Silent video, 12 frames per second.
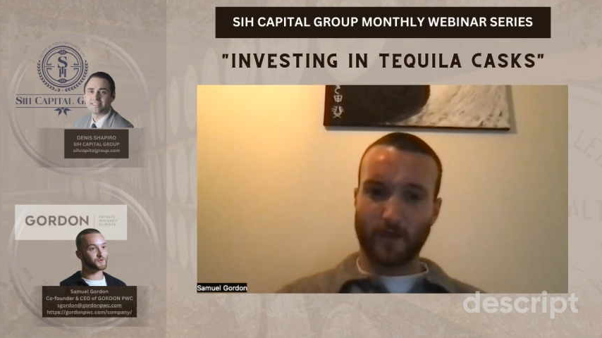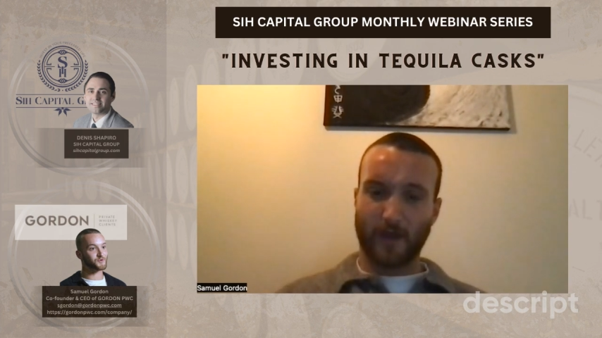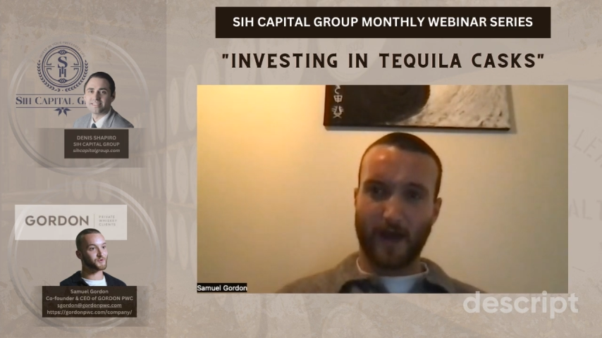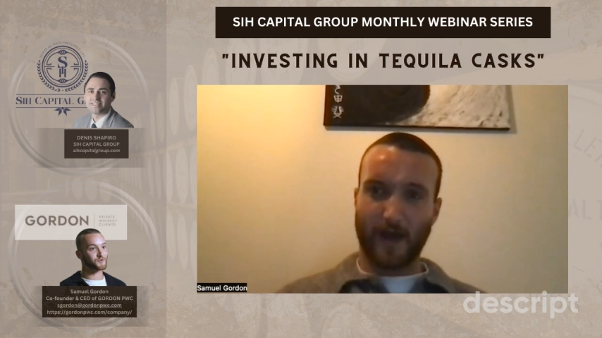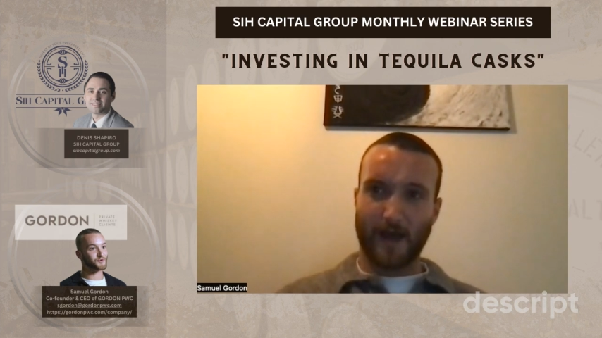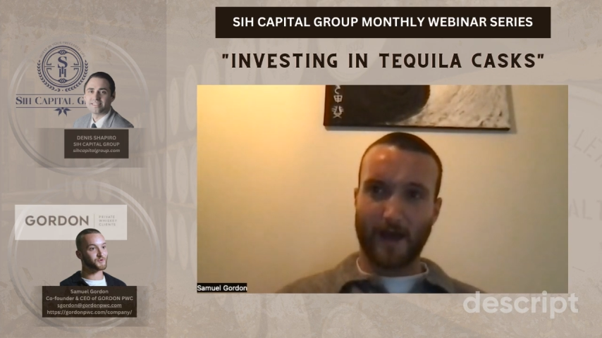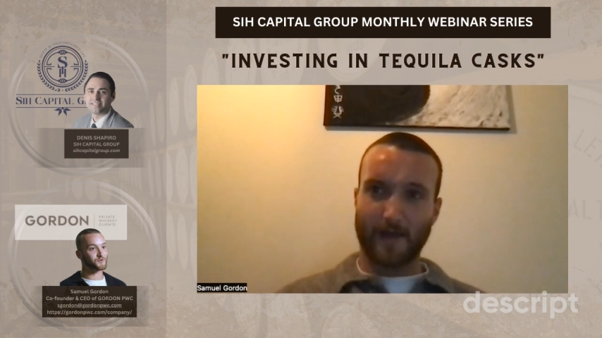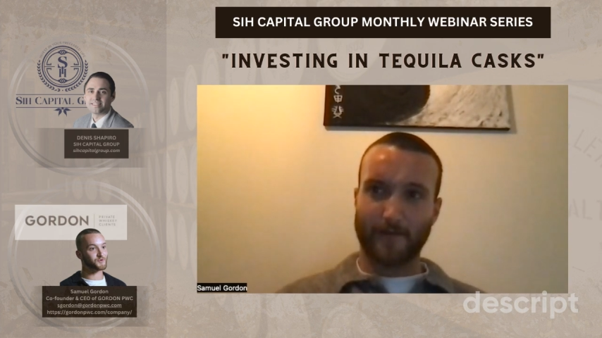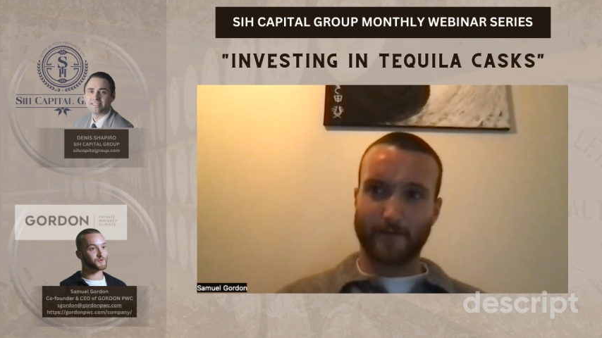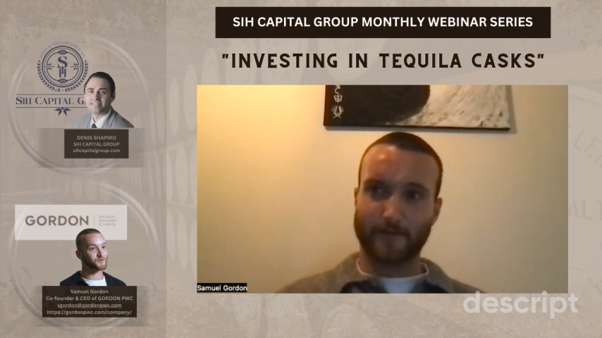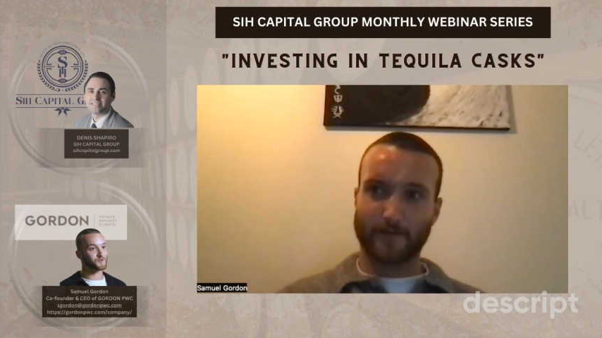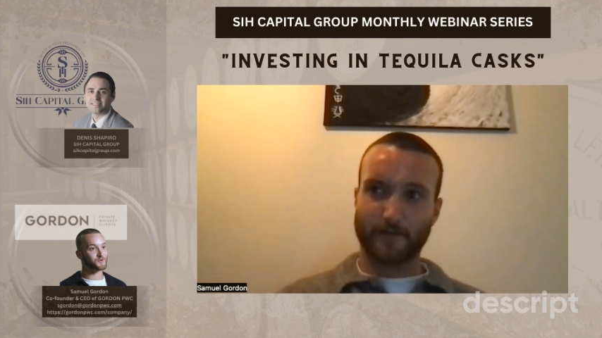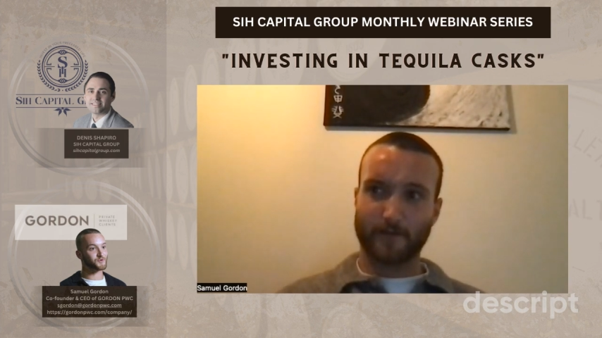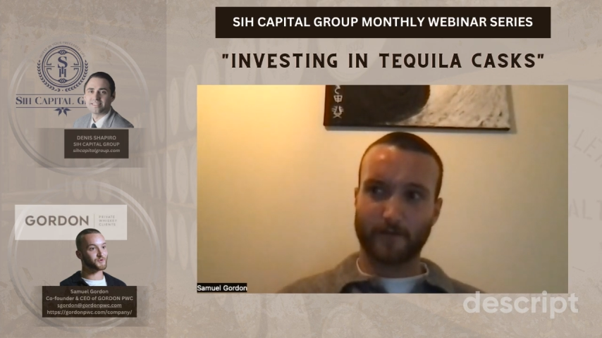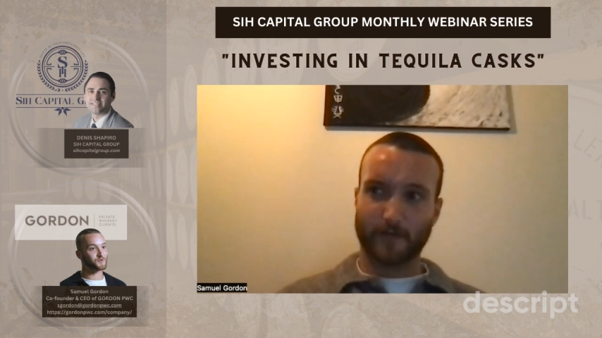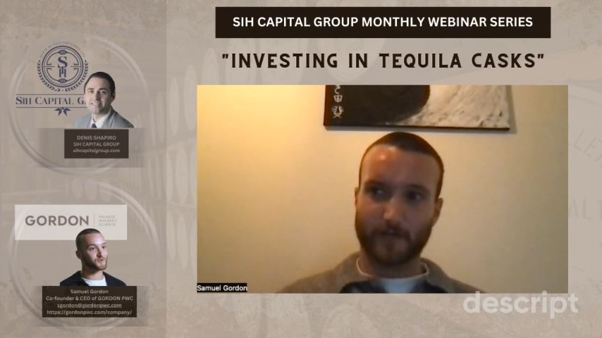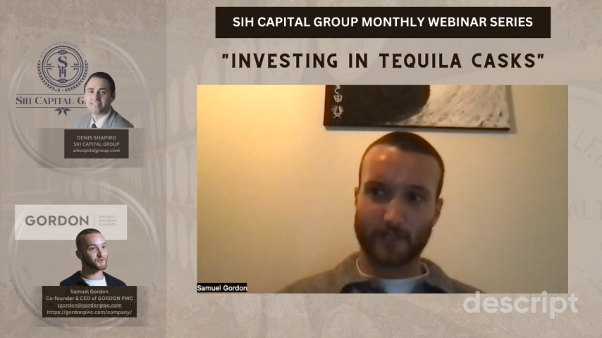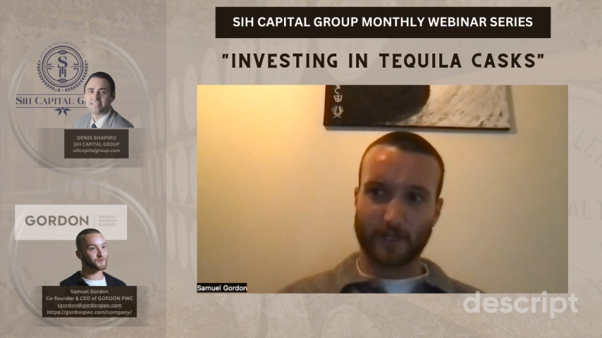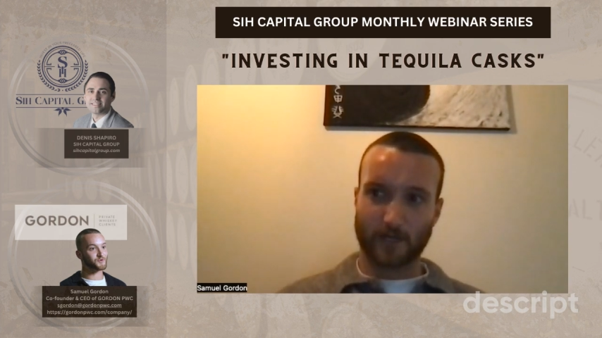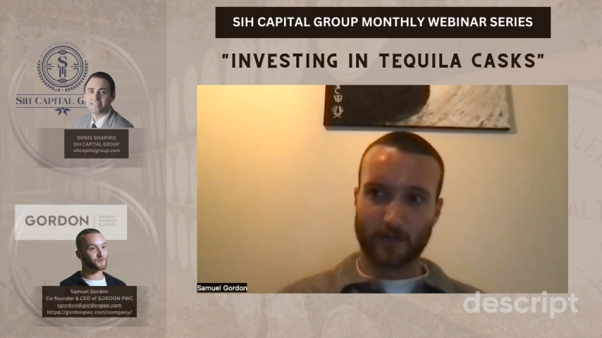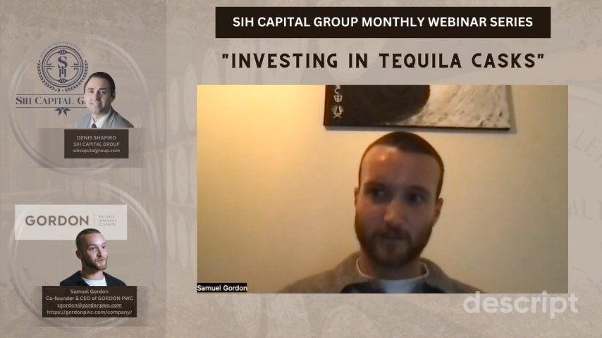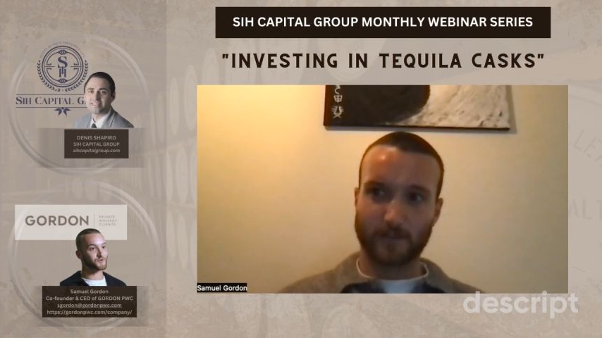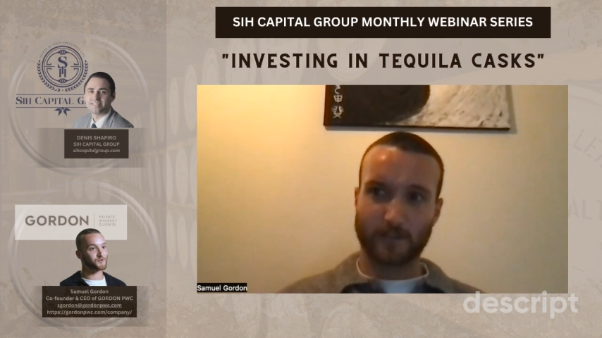And the returns